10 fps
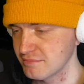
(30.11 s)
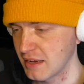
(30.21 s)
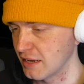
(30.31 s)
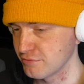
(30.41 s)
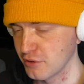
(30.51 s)

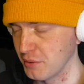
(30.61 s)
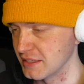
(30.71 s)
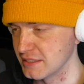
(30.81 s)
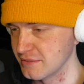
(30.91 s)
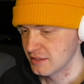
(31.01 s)
I have no
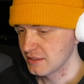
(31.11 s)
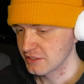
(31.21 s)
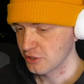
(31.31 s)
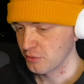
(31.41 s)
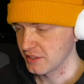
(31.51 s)
idea. It's
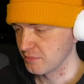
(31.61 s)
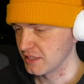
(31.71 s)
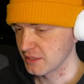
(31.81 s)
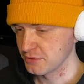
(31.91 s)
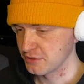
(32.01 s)
so random
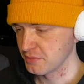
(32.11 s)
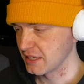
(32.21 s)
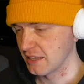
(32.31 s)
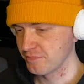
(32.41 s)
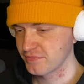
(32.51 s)
last episode. But
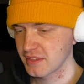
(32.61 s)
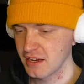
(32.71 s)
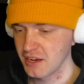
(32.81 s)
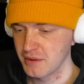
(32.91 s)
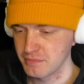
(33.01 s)
yeah, if
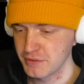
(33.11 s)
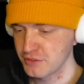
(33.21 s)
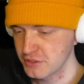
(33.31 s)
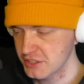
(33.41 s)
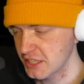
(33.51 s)
you're new
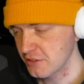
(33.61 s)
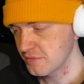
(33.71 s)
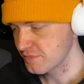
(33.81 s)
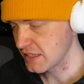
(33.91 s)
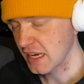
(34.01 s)
to the channel
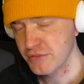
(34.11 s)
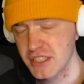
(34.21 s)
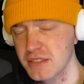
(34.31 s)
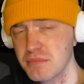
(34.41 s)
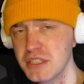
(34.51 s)
and you have a
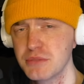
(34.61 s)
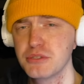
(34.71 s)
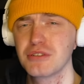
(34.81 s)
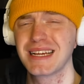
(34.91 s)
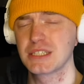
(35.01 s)
chance, please be
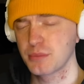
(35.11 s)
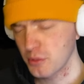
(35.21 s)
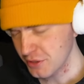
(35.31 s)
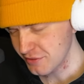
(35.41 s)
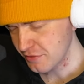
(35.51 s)
sure to like, sub,
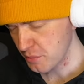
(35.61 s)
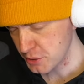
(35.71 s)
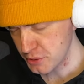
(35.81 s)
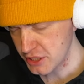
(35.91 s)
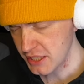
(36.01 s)
comment. Very much
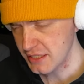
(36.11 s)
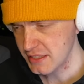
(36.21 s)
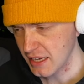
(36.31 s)
appreciated.